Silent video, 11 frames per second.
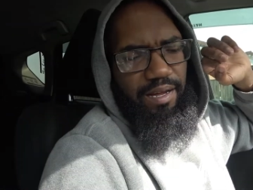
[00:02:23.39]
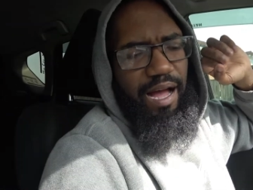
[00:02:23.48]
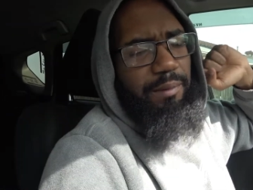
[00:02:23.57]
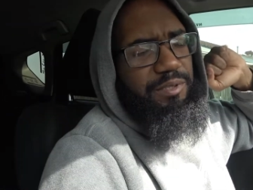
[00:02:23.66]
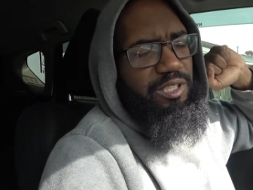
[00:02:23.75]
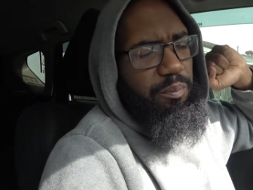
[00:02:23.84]

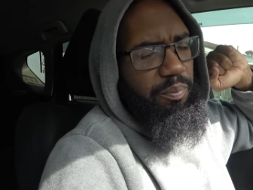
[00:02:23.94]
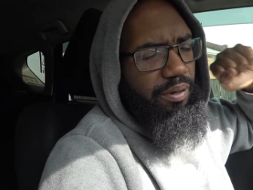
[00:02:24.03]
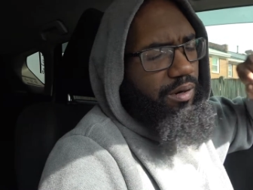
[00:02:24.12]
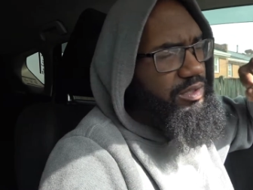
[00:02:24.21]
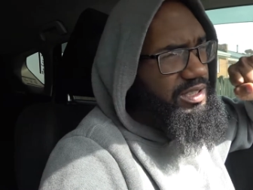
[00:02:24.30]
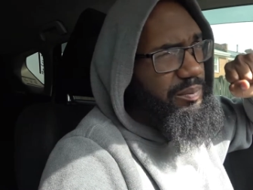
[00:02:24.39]
I'm
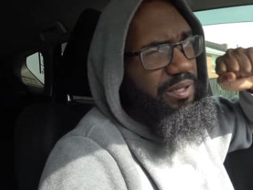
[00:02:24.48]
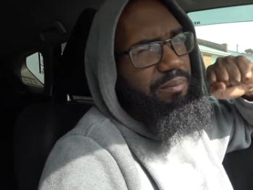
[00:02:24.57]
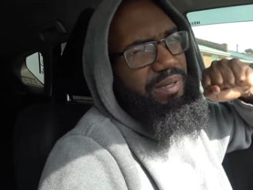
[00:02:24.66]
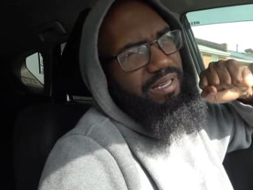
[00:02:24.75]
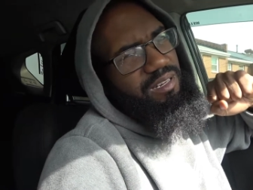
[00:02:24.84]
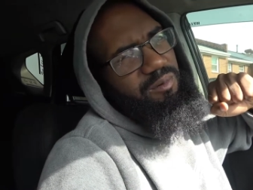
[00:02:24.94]
supposed to be
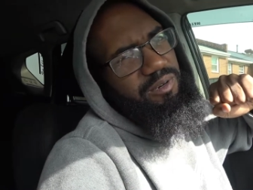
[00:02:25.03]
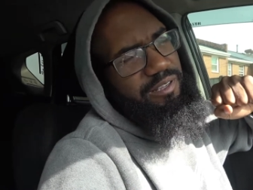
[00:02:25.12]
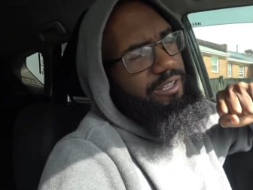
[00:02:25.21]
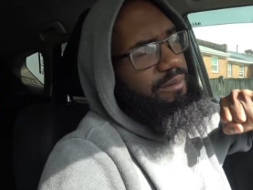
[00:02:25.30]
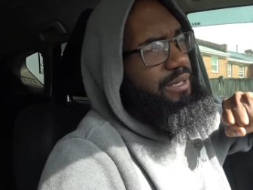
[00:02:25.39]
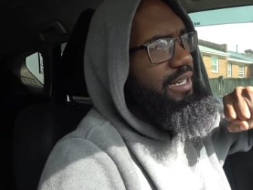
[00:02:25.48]
meeting up with
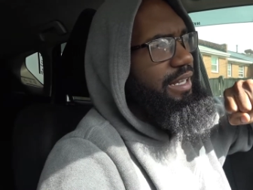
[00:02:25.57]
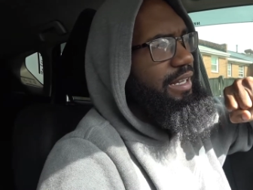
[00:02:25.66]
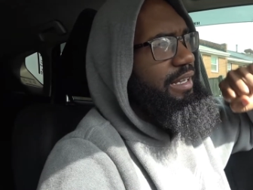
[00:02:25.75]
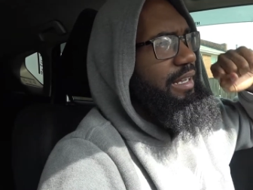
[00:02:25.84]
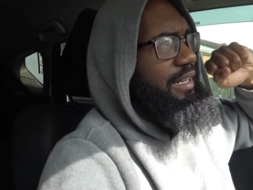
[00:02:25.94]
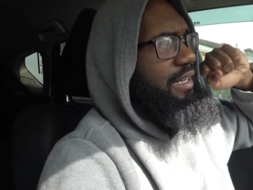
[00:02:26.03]
him today.